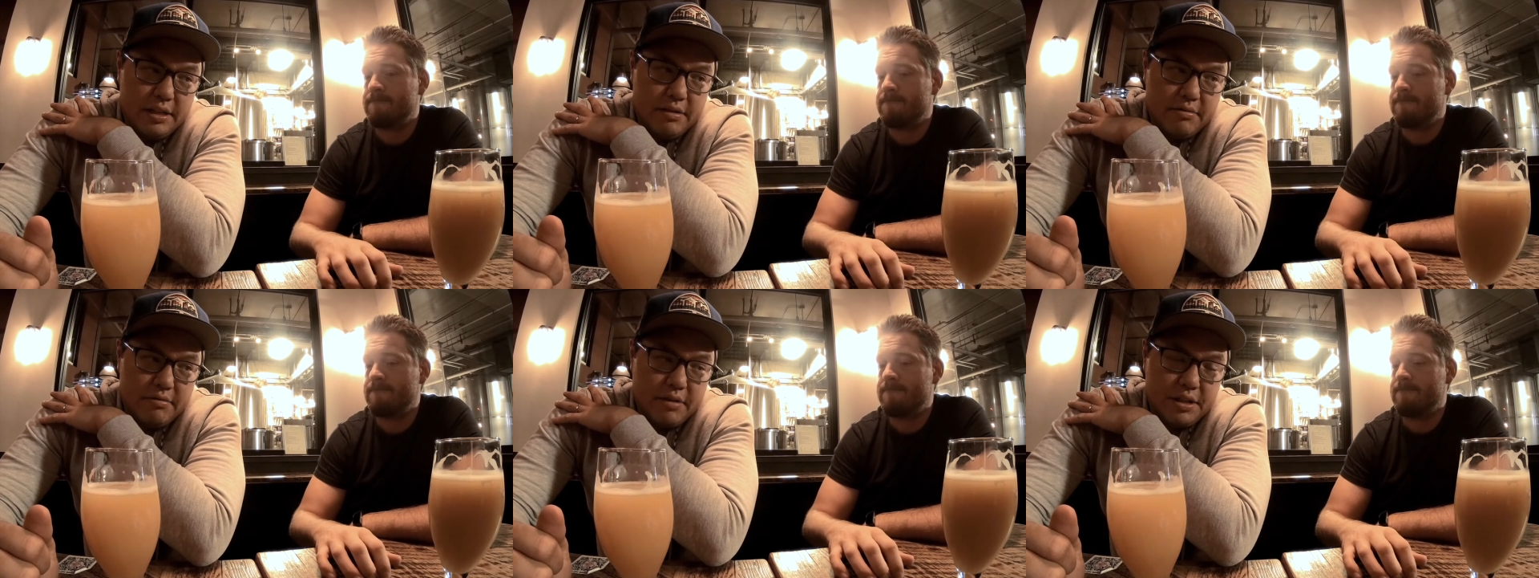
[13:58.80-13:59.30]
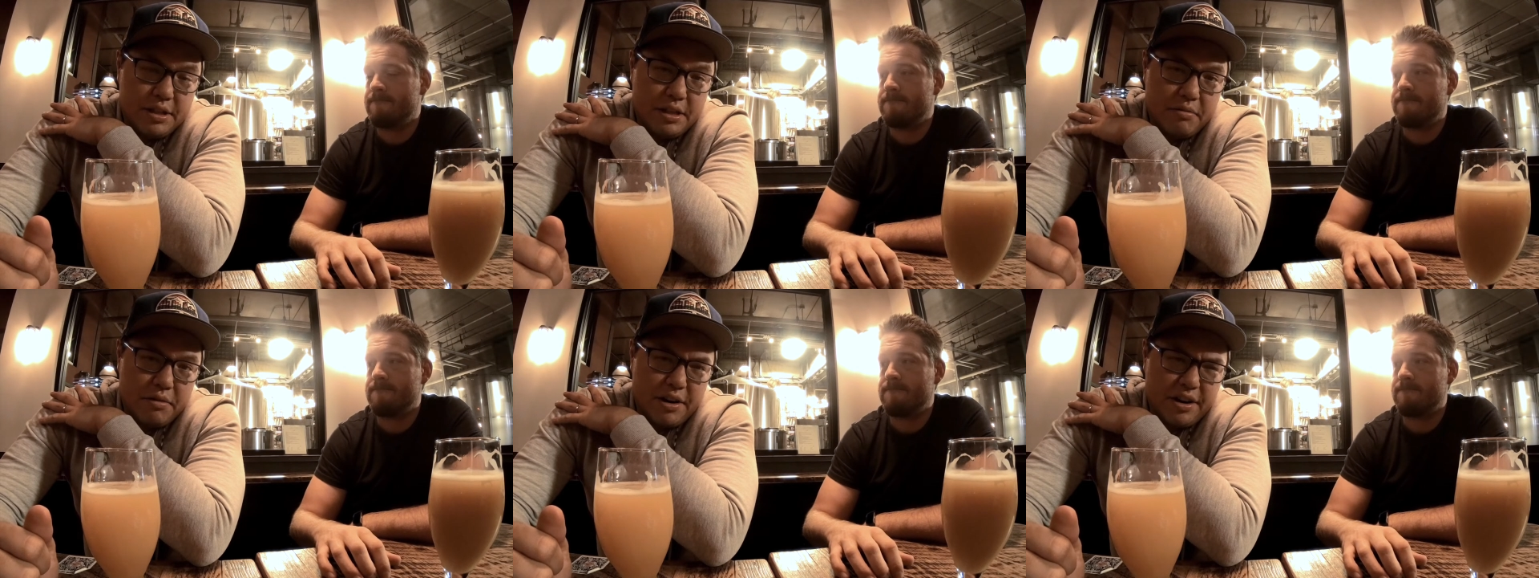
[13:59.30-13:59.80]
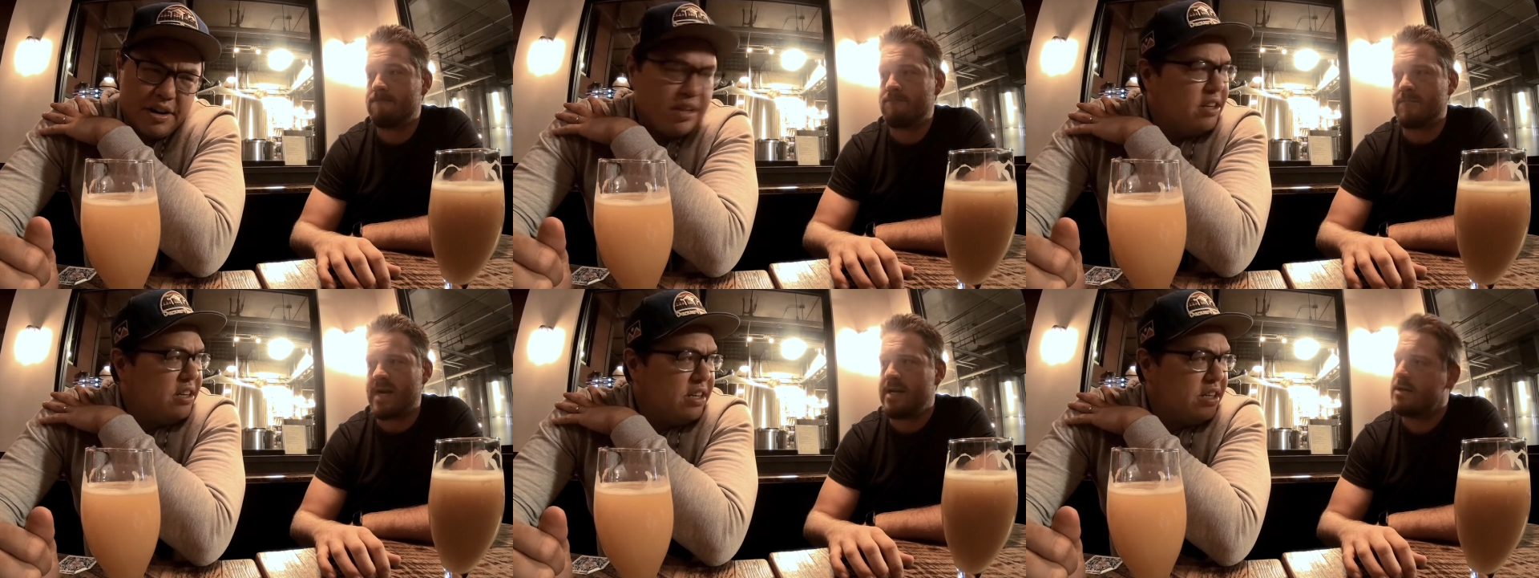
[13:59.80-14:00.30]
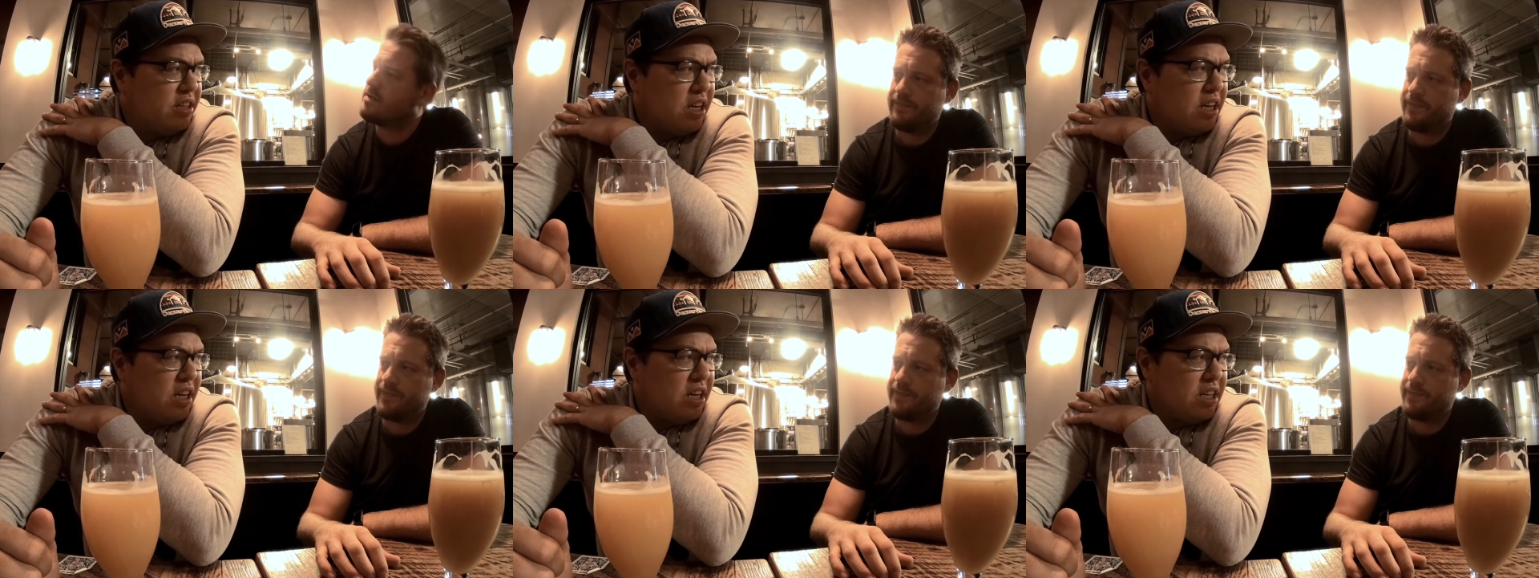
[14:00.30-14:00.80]
Speaker 1: What's the word?
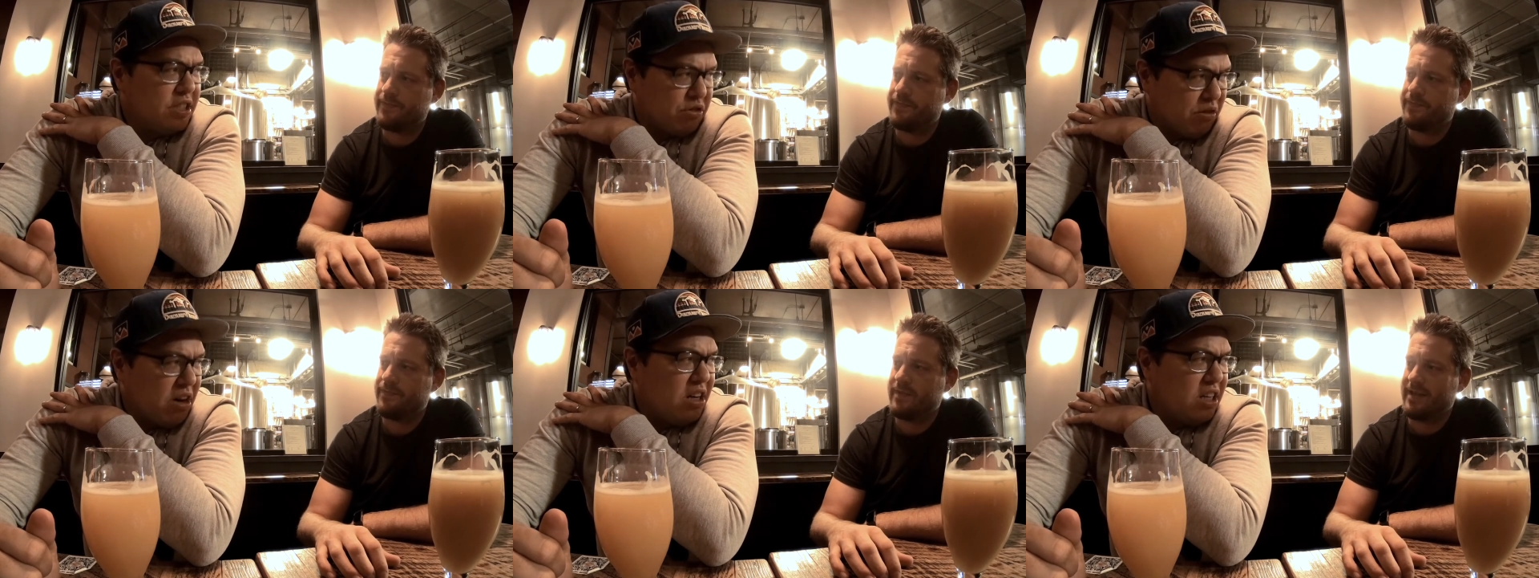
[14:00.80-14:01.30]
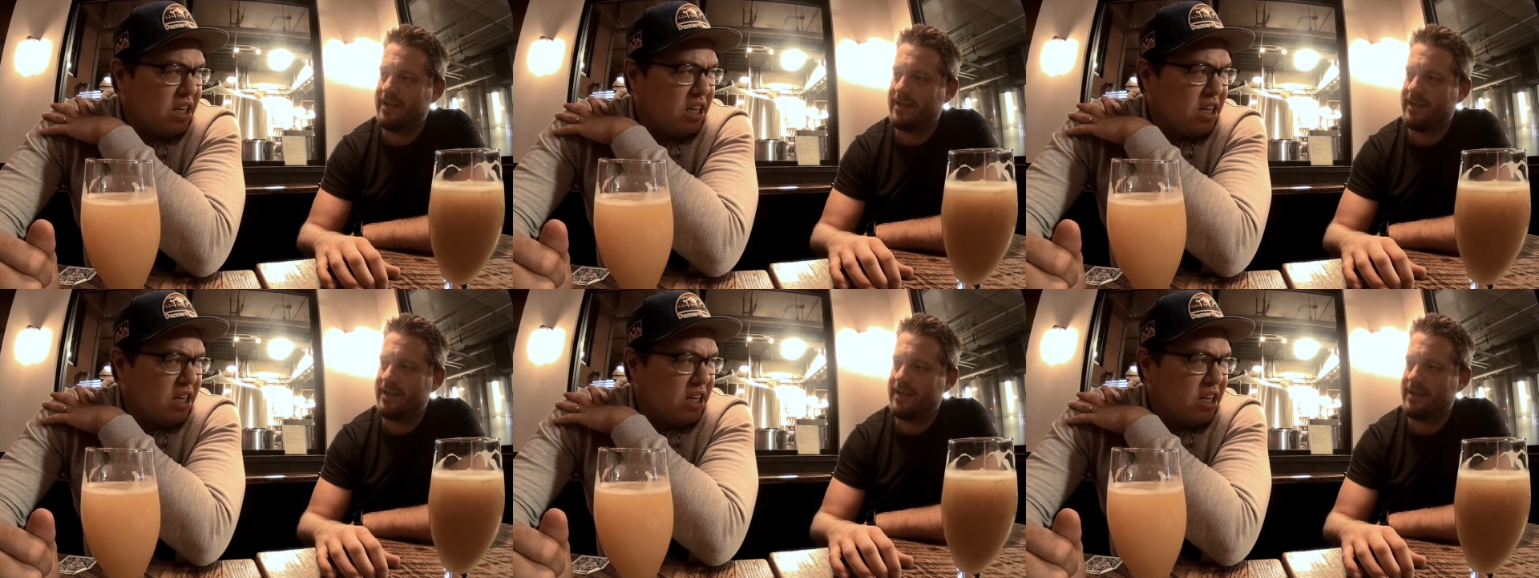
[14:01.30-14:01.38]
Drunk?